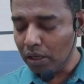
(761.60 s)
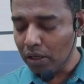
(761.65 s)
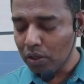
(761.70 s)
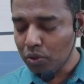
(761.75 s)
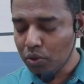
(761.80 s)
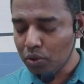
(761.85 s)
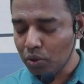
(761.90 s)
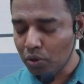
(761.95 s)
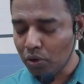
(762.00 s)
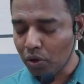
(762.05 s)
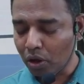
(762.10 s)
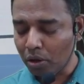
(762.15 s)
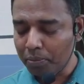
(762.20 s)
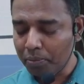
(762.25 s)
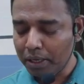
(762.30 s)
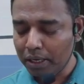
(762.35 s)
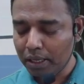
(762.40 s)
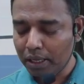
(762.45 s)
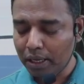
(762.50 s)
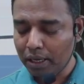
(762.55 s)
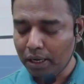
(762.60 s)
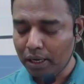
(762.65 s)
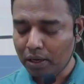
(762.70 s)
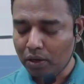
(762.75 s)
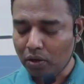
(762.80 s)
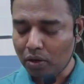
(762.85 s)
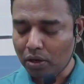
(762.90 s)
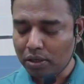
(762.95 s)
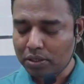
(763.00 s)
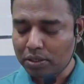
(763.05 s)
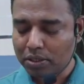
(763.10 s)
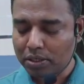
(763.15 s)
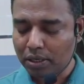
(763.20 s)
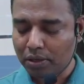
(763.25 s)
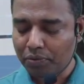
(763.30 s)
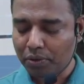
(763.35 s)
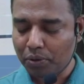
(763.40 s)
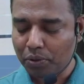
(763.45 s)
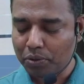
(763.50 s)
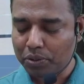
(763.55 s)
So raw material cost,
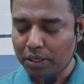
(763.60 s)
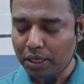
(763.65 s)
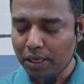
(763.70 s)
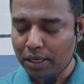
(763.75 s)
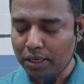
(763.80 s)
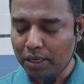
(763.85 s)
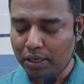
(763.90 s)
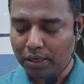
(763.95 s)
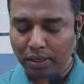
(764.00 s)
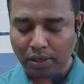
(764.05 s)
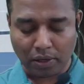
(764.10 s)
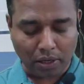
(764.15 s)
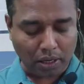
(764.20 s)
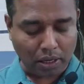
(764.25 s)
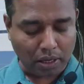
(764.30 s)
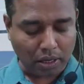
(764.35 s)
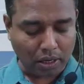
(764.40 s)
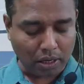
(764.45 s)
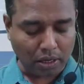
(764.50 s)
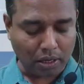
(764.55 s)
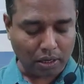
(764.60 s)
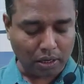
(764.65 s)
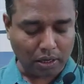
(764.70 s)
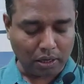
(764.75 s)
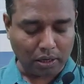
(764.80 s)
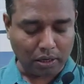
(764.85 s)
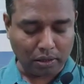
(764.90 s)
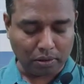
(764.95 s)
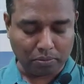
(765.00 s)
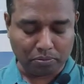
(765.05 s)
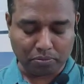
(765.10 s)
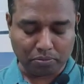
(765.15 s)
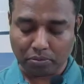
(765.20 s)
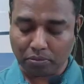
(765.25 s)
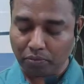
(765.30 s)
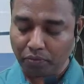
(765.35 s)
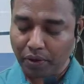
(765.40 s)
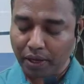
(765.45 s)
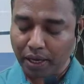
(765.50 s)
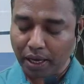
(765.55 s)
if you see here,
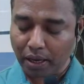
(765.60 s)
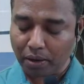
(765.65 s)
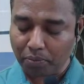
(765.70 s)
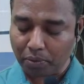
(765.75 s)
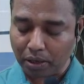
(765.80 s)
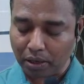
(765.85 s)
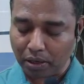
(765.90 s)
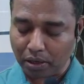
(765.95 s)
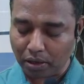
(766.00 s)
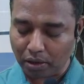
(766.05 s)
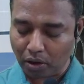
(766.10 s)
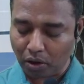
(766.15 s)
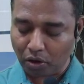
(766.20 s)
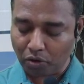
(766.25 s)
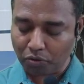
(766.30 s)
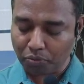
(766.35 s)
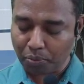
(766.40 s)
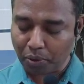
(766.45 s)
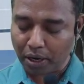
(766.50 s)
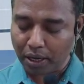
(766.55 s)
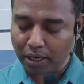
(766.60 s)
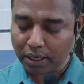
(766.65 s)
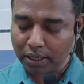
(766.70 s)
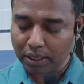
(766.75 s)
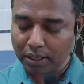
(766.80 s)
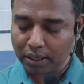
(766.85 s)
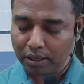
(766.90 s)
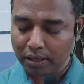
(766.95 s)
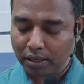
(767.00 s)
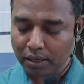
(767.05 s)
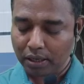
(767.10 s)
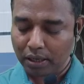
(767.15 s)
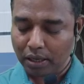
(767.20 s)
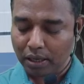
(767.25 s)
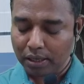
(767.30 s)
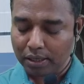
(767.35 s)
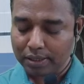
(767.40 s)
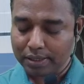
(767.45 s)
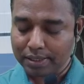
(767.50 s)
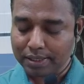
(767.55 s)
we are of product
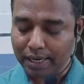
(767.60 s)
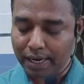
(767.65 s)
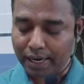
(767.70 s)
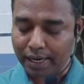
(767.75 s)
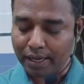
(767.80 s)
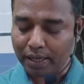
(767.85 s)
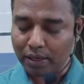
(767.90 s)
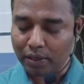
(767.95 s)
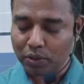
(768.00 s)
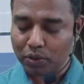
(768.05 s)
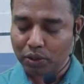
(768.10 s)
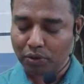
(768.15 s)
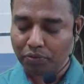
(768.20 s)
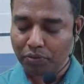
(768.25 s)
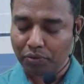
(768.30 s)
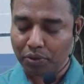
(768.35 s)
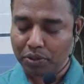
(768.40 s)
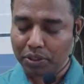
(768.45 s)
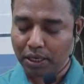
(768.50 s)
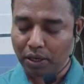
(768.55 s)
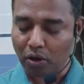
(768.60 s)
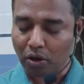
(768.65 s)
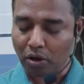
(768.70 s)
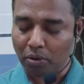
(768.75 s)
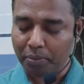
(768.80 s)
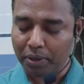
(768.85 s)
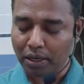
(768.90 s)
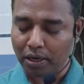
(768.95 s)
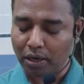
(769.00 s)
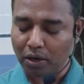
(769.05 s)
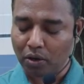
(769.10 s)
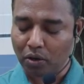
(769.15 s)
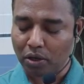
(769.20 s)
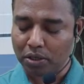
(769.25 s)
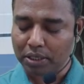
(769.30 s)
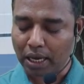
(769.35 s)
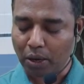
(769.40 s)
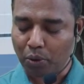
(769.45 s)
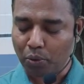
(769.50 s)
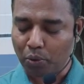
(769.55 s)
Z. So if you see raw material cost,
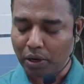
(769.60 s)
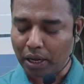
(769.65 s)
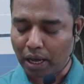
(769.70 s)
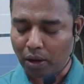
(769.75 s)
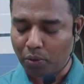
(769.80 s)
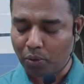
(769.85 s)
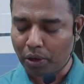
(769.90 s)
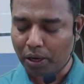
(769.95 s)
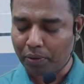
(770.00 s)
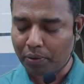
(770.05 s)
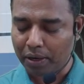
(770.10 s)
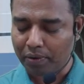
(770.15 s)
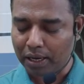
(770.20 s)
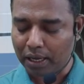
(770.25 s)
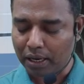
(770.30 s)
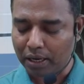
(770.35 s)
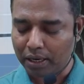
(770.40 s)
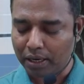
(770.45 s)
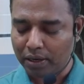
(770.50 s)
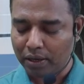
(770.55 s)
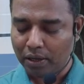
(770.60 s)
how I would have done it?